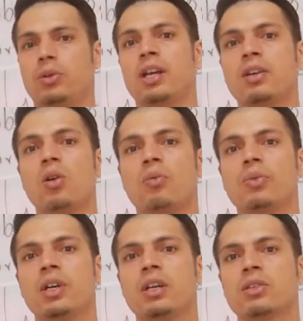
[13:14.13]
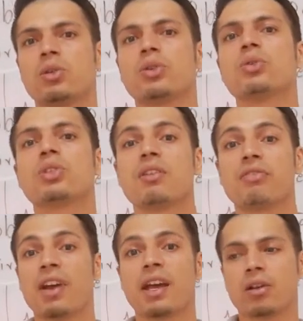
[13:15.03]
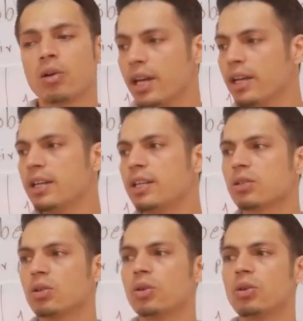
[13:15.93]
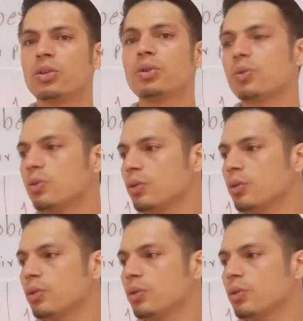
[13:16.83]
at home, so you see fan, okay, so you